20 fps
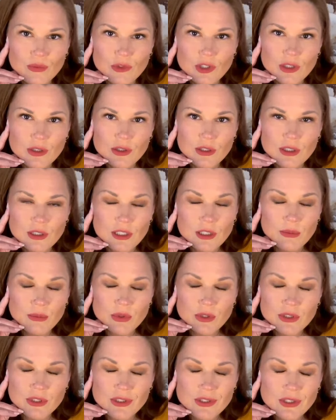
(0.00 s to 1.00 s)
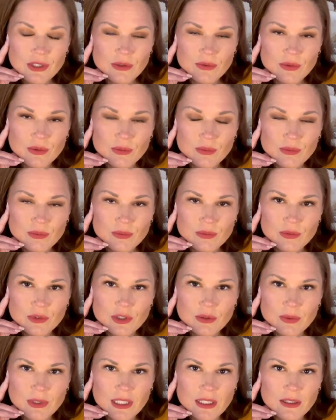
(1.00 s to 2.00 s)
The imprint is different.
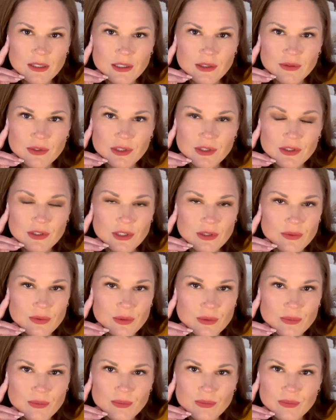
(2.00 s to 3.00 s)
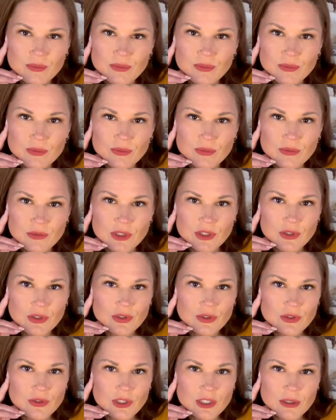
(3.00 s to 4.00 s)
The reality of it's different. It's
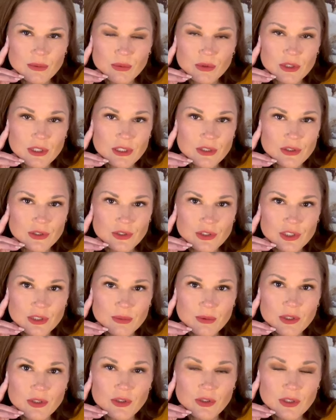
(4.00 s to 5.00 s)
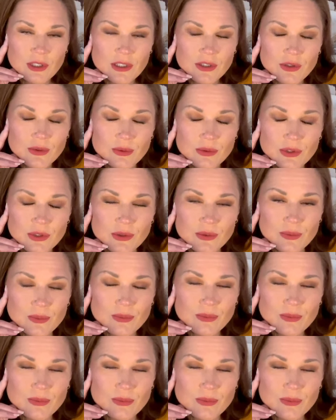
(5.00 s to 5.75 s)
straight up relationship contractual too.